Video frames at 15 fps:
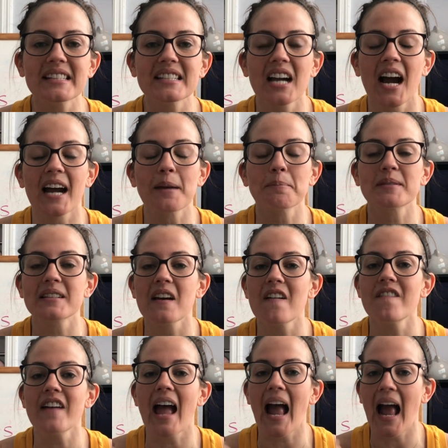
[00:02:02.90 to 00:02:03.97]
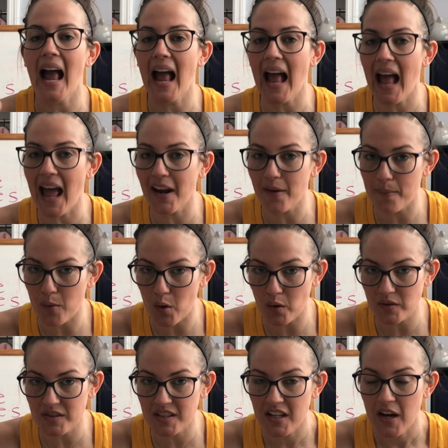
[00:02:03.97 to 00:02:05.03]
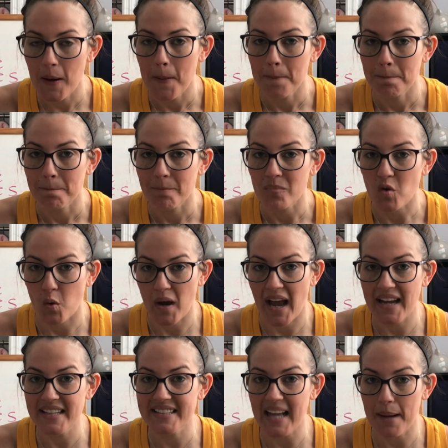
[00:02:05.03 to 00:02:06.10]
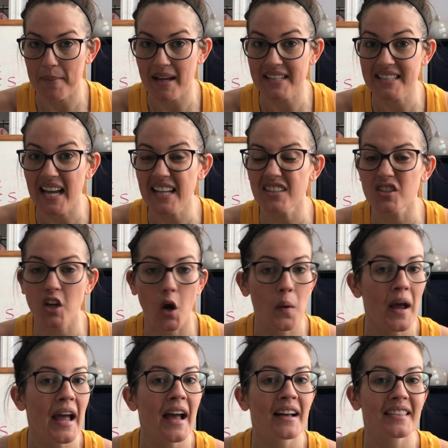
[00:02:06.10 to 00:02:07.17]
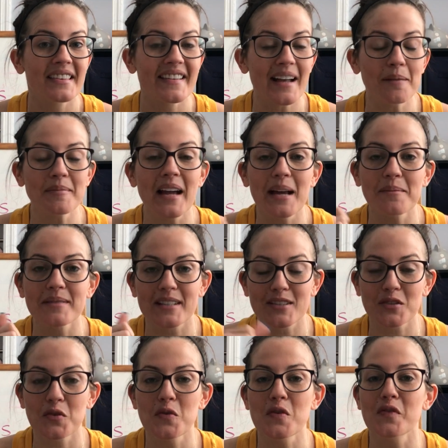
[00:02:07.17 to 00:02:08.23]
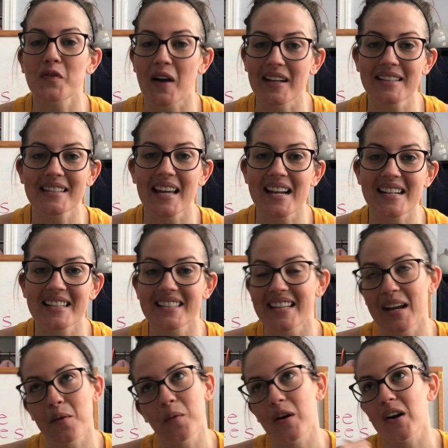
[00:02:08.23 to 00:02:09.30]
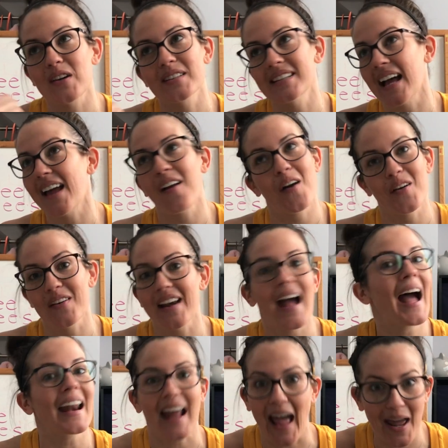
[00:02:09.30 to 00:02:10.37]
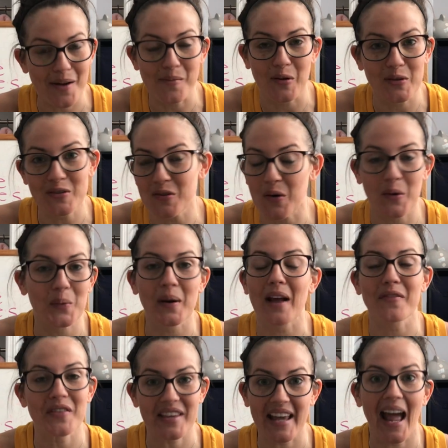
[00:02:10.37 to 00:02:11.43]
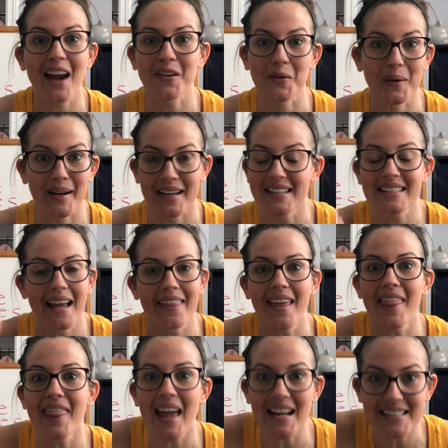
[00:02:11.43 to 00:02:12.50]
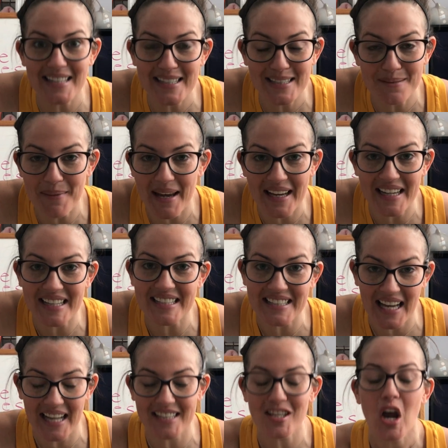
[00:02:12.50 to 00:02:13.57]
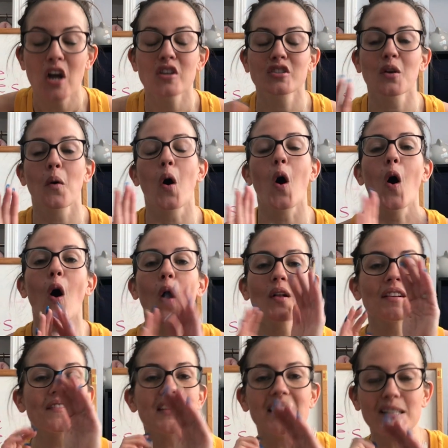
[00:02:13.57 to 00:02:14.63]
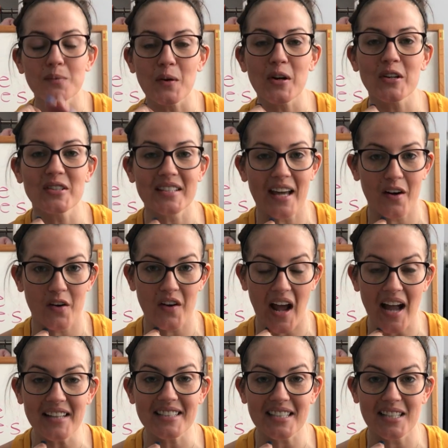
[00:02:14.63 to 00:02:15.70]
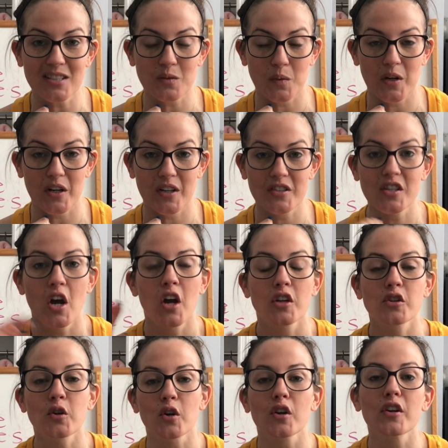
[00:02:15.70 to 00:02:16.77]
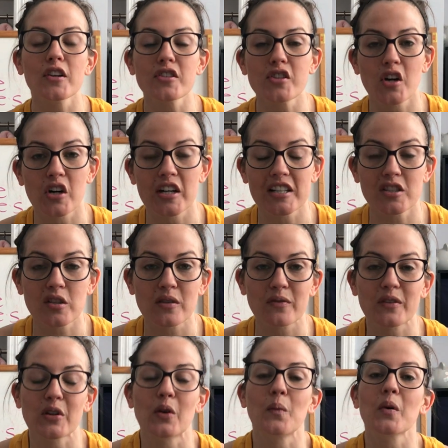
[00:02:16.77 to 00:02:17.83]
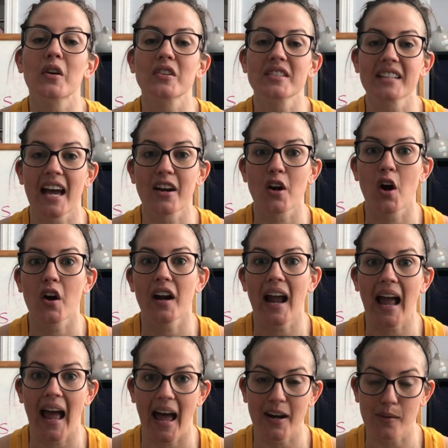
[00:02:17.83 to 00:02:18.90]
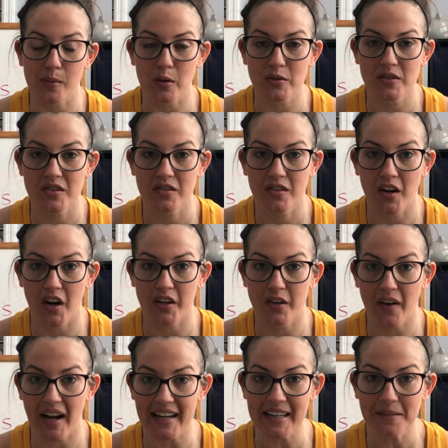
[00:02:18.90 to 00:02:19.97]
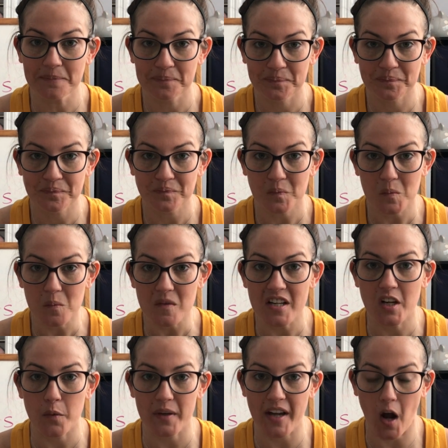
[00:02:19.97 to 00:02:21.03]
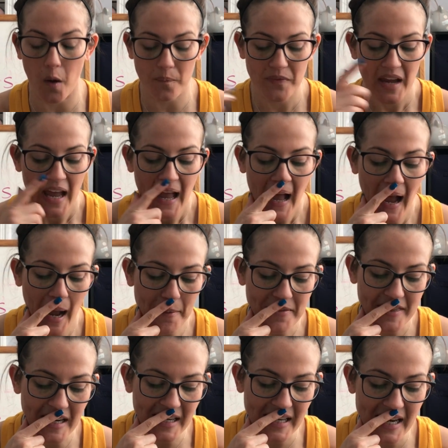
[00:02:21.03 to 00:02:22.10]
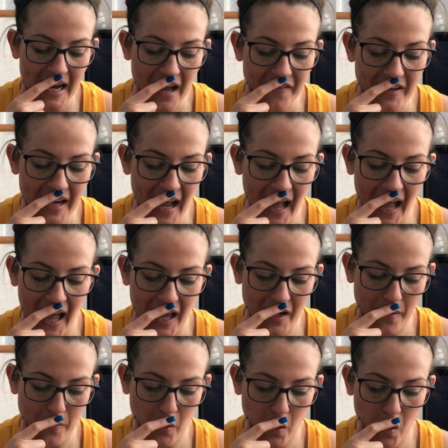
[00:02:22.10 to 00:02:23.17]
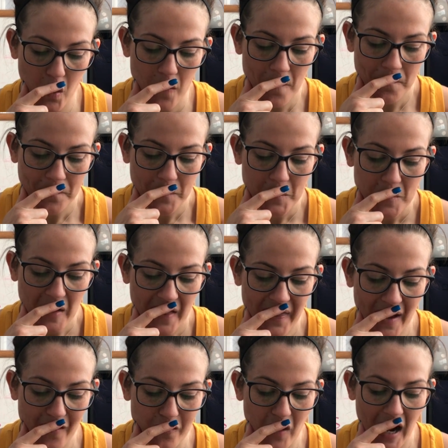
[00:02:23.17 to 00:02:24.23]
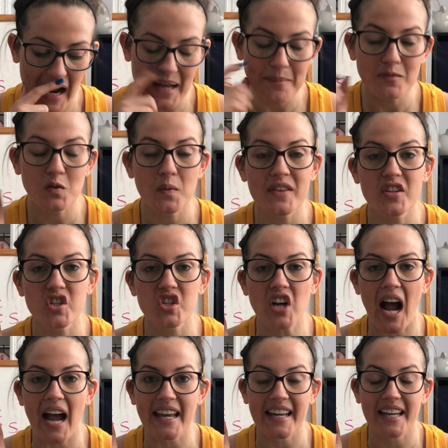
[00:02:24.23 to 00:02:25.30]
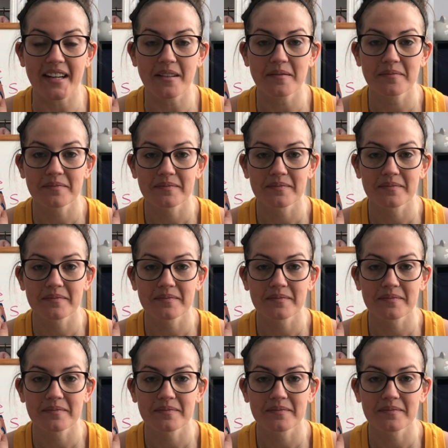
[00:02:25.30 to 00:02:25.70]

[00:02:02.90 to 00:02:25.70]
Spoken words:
types of animals. Okay, does that make sense? So sometimes at school, friends like to say words that are not animals or whatever the category is, and then that doesn't make any sense. So all of these words that are nonsense words, you're going to turn into real words that are animals. Are you ready? Here we go. I'm thinking of an animal that rhymes with cheyenne.